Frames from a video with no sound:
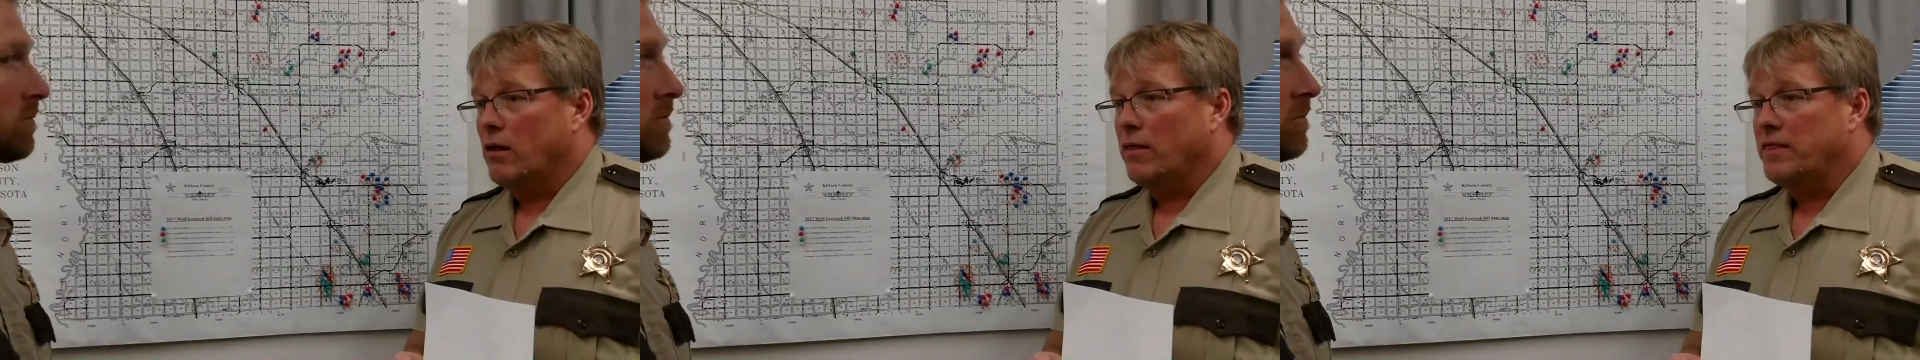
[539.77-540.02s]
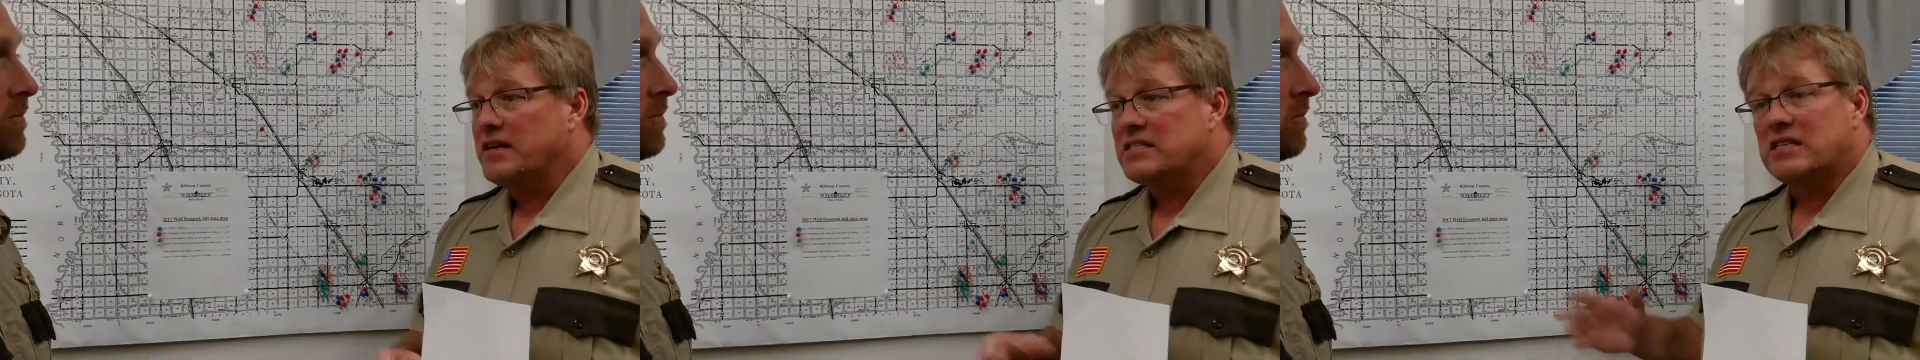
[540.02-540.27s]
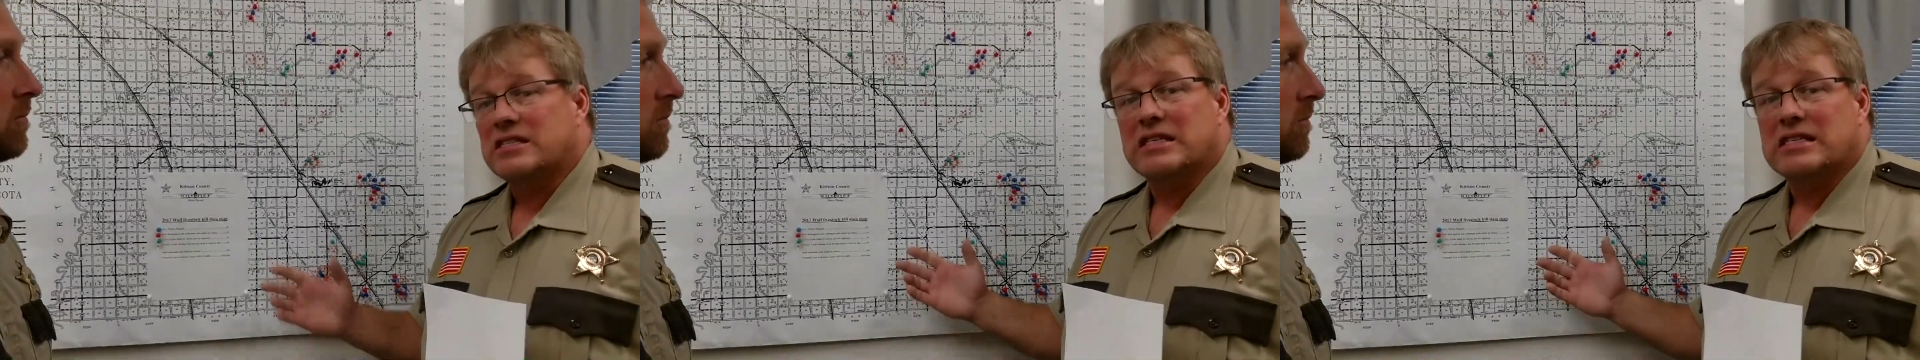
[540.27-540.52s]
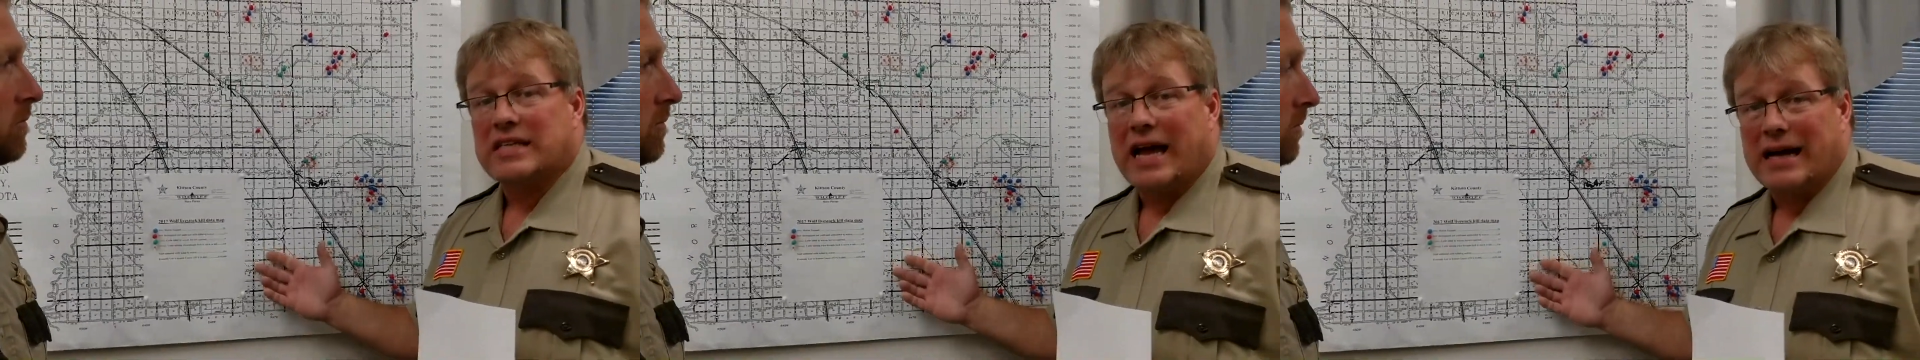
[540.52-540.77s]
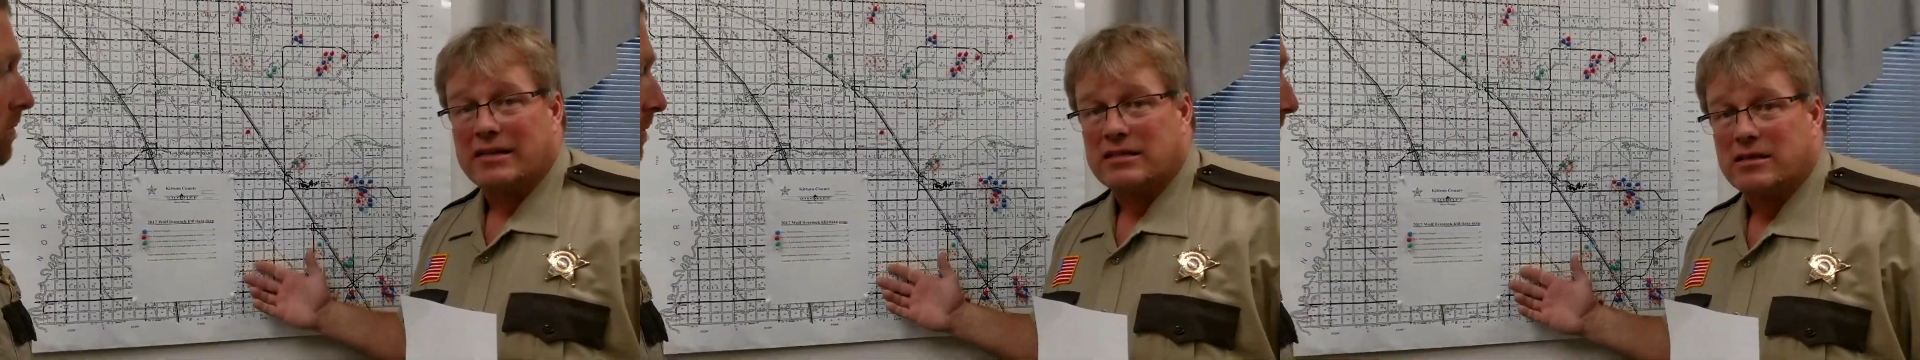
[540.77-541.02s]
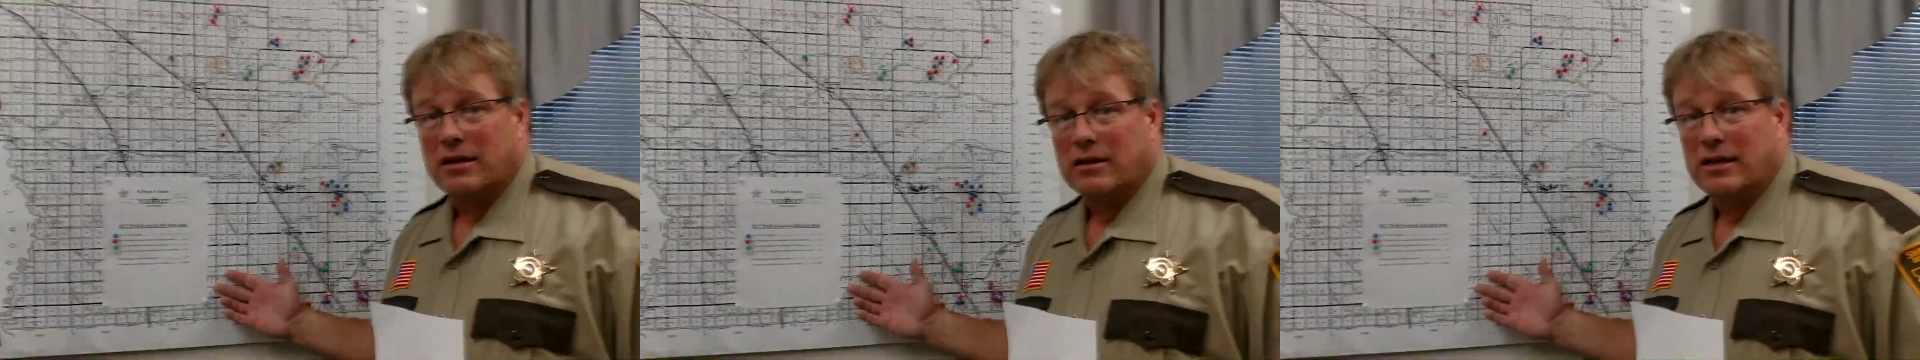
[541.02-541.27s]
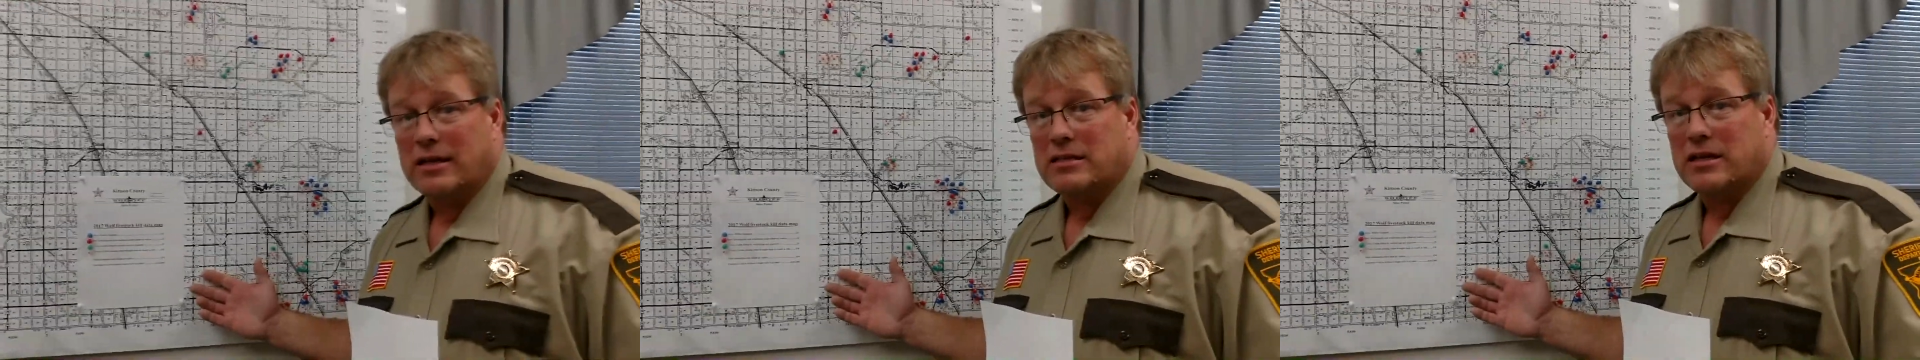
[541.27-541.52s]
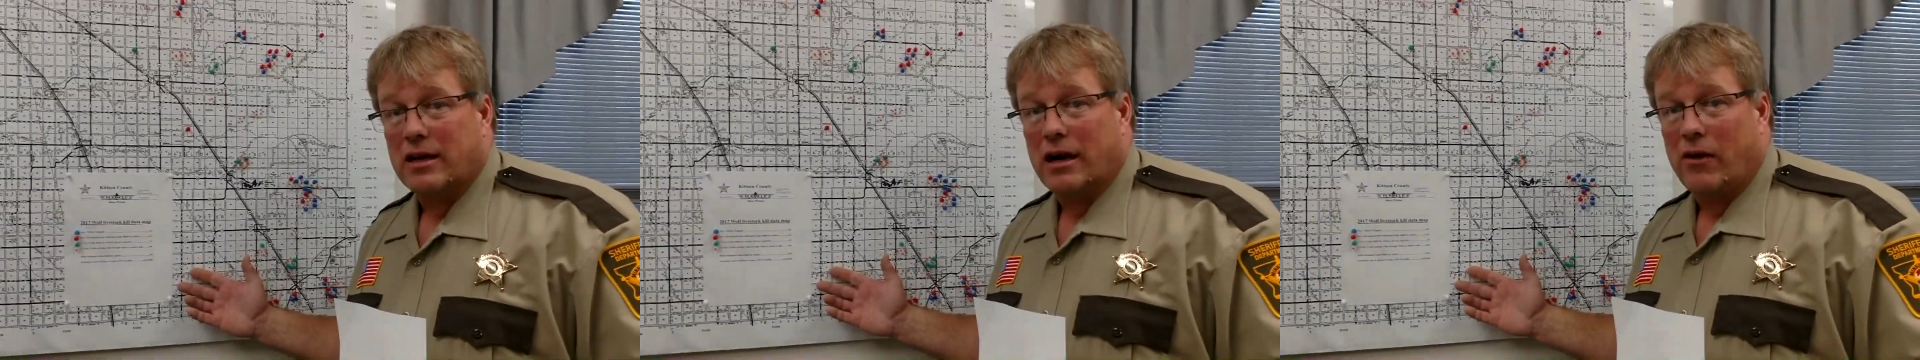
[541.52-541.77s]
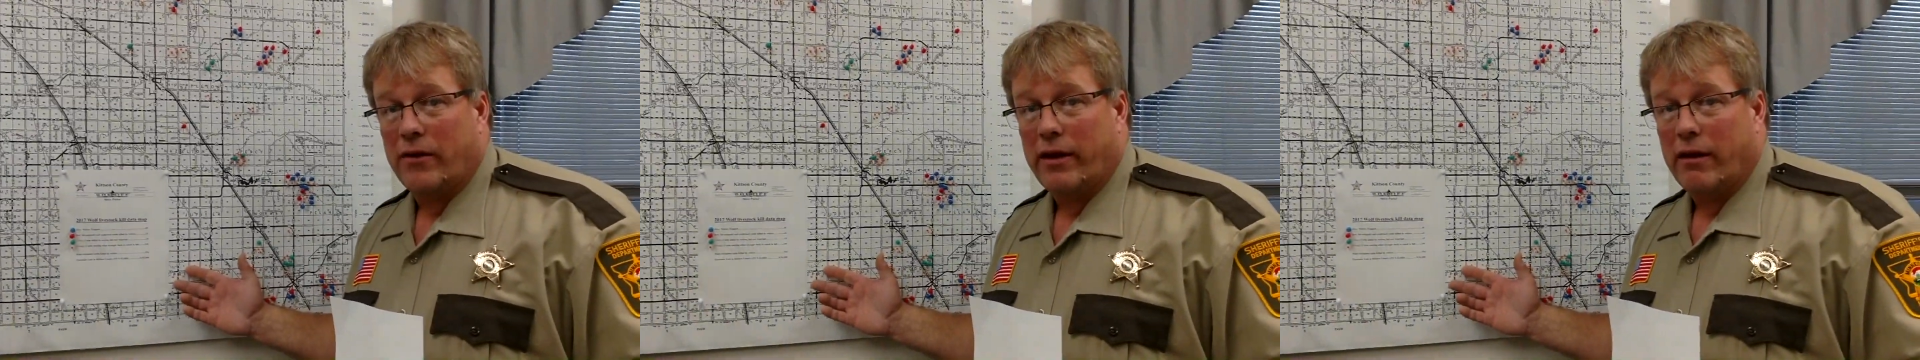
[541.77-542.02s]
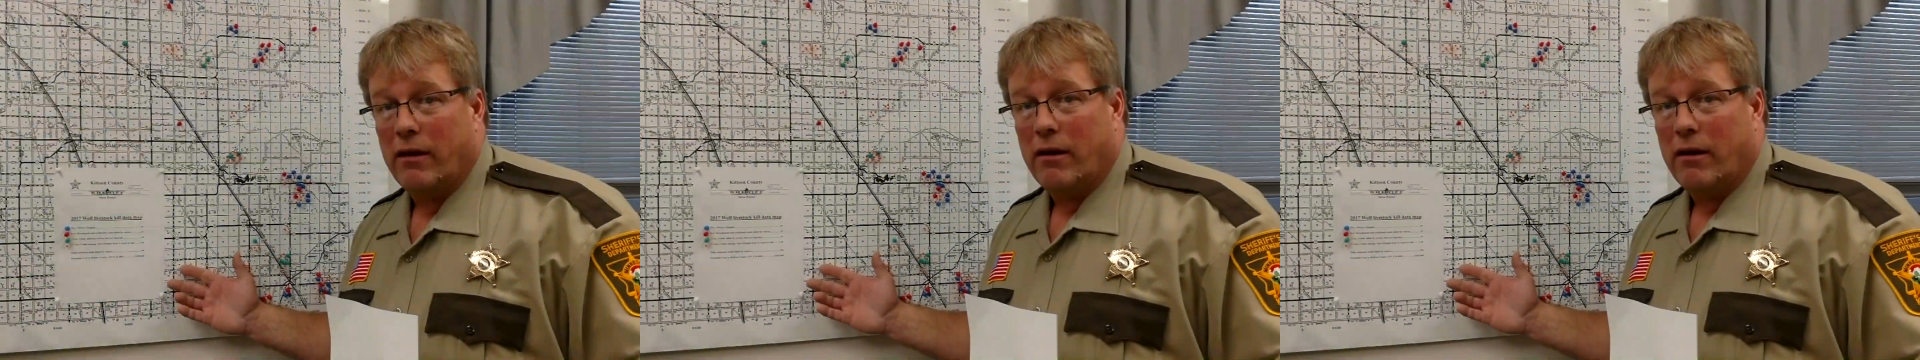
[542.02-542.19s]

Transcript: This is the stats in Kittson County.